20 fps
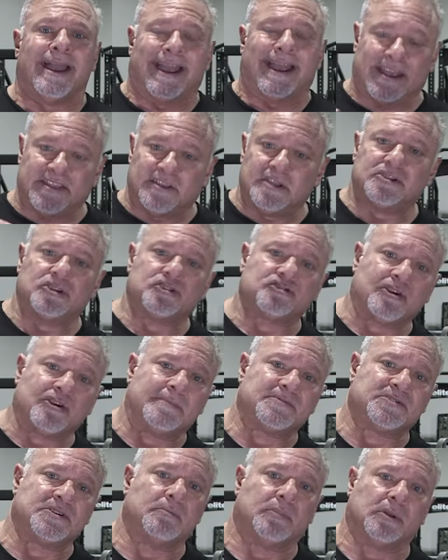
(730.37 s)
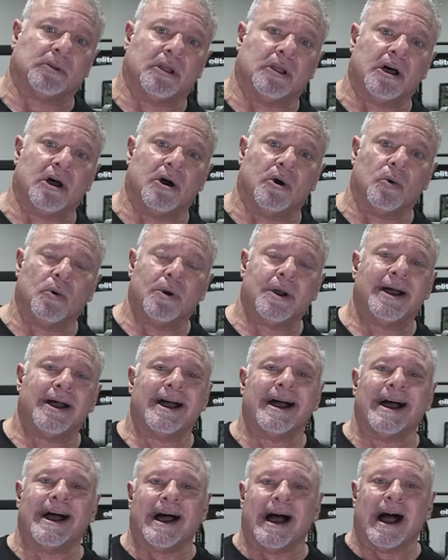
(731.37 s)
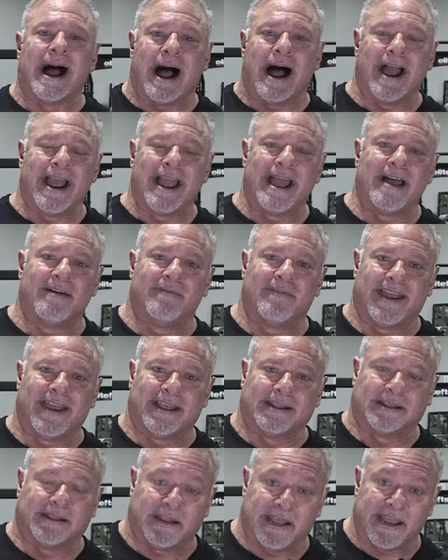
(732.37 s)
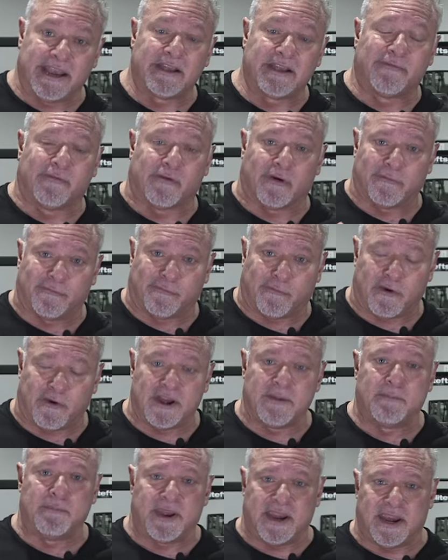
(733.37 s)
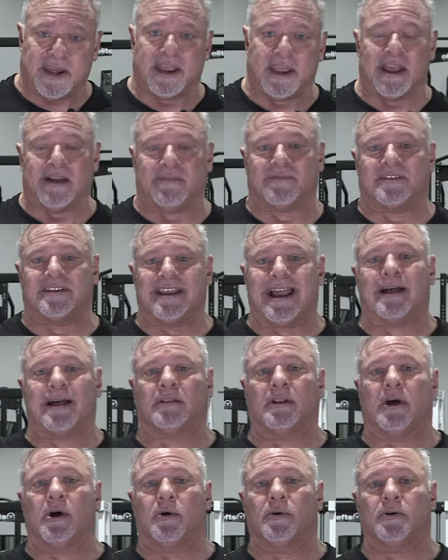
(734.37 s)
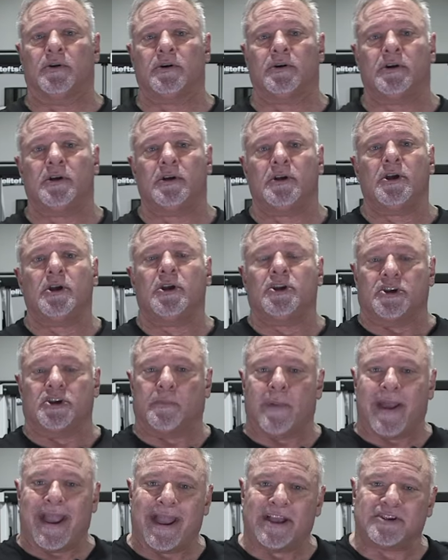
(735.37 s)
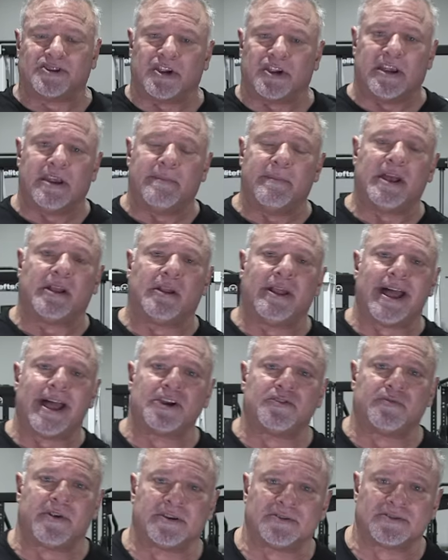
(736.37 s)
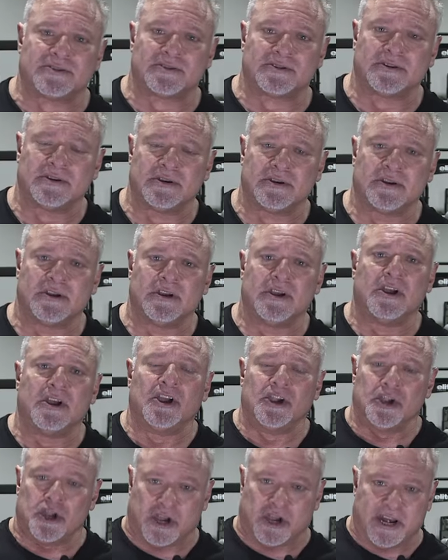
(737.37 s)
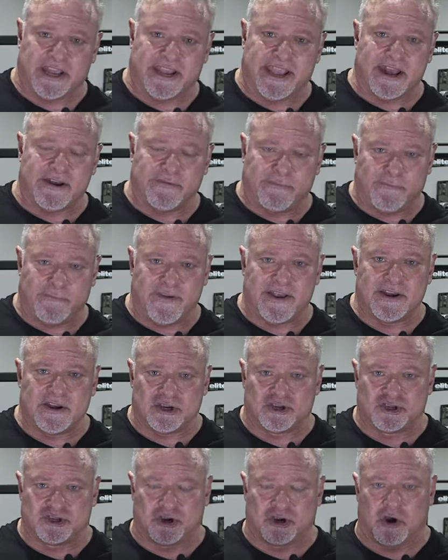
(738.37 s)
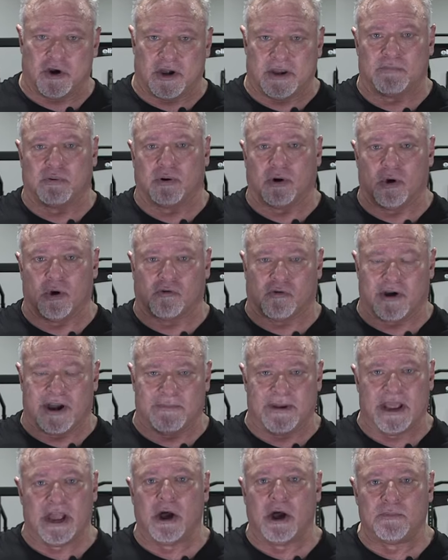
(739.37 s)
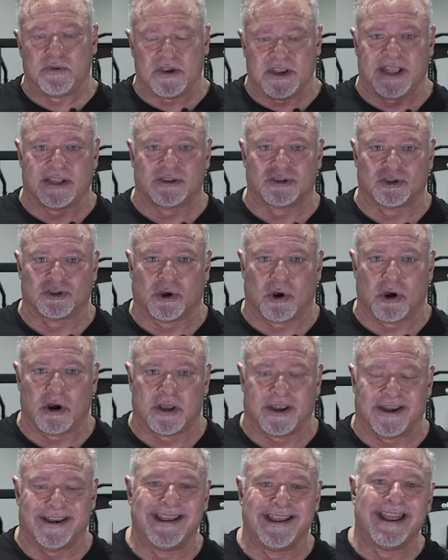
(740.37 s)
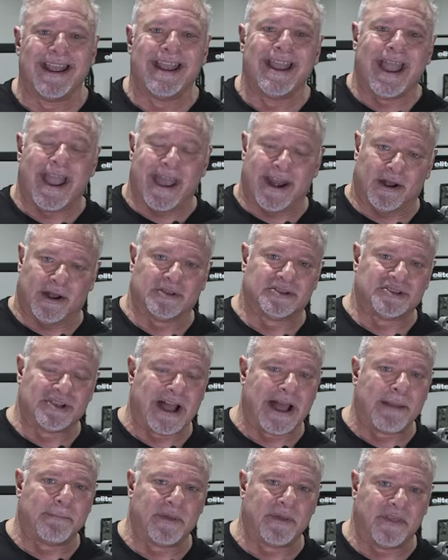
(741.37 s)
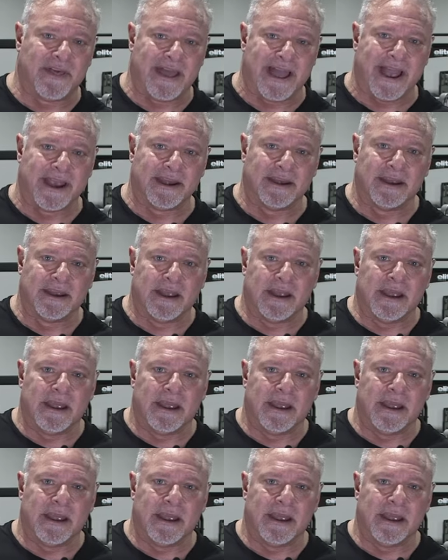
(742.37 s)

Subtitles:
In the description below, I have a link for a free PDF download. You add your email address, you're gonna get a fitness journey program to help you get started. And on top of that,